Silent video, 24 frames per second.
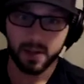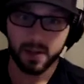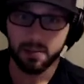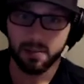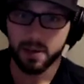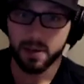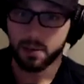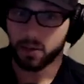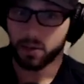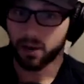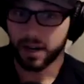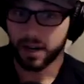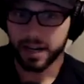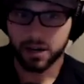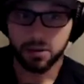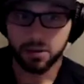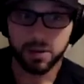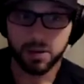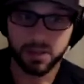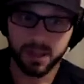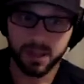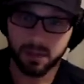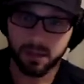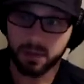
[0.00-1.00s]
People are
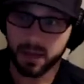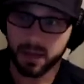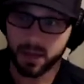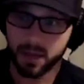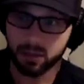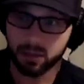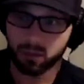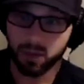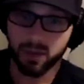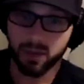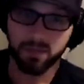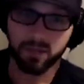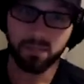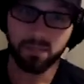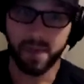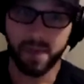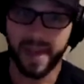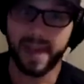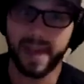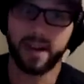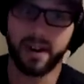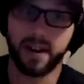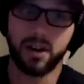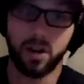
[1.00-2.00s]
interested because we've
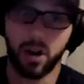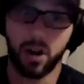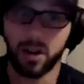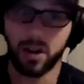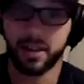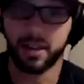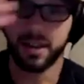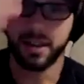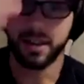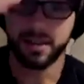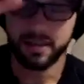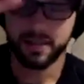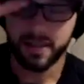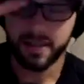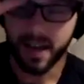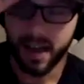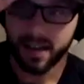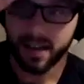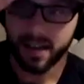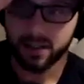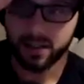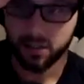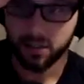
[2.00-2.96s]
been on the inside.